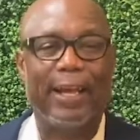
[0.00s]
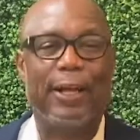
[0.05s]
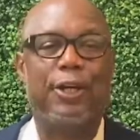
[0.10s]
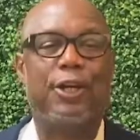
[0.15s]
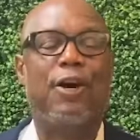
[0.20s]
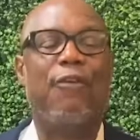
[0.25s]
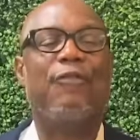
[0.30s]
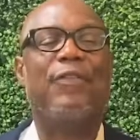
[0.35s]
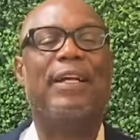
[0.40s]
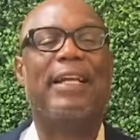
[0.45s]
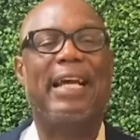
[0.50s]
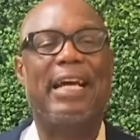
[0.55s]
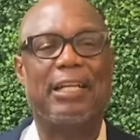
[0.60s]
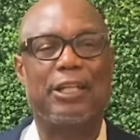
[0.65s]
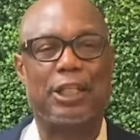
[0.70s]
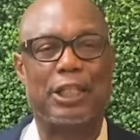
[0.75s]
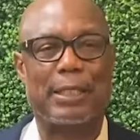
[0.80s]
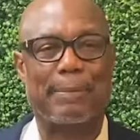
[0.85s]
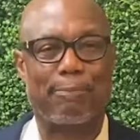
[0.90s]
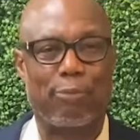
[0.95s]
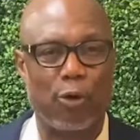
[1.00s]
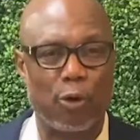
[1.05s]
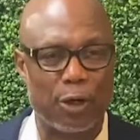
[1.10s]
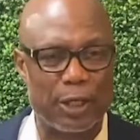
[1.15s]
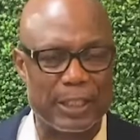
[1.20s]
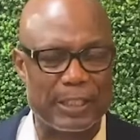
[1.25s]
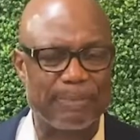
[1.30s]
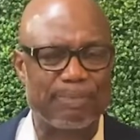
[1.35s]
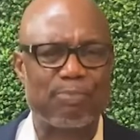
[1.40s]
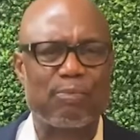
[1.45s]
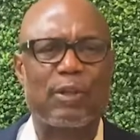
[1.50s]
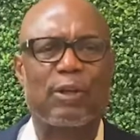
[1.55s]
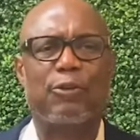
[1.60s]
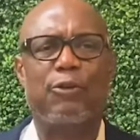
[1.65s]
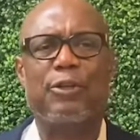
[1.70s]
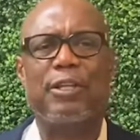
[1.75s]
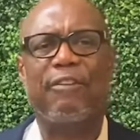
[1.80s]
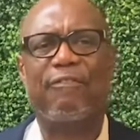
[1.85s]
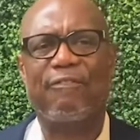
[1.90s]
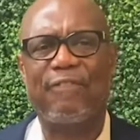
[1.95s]
Don't forget to support us
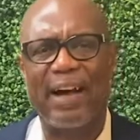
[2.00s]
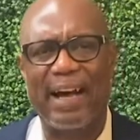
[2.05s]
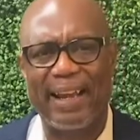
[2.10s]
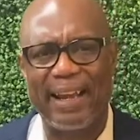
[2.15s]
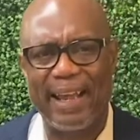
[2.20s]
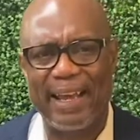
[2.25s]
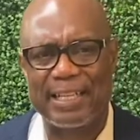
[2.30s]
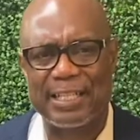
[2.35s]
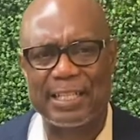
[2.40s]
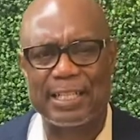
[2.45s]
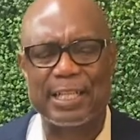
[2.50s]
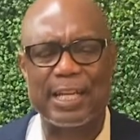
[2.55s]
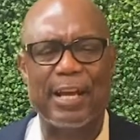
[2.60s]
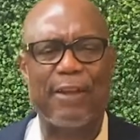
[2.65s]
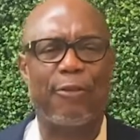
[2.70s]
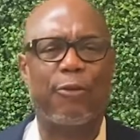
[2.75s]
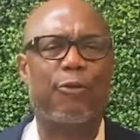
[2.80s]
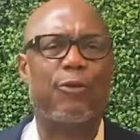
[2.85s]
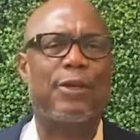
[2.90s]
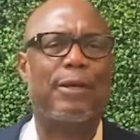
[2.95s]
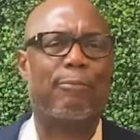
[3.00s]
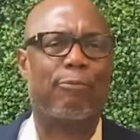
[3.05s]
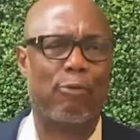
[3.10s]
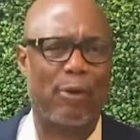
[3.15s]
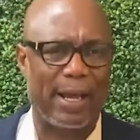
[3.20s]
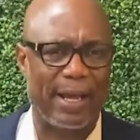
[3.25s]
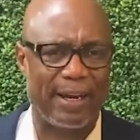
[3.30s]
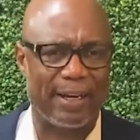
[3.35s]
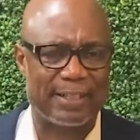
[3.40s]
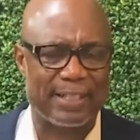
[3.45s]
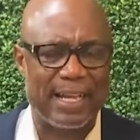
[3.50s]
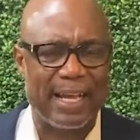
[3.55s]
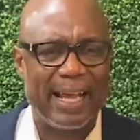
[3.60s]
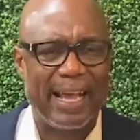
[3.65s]
through your finances and through your prayers.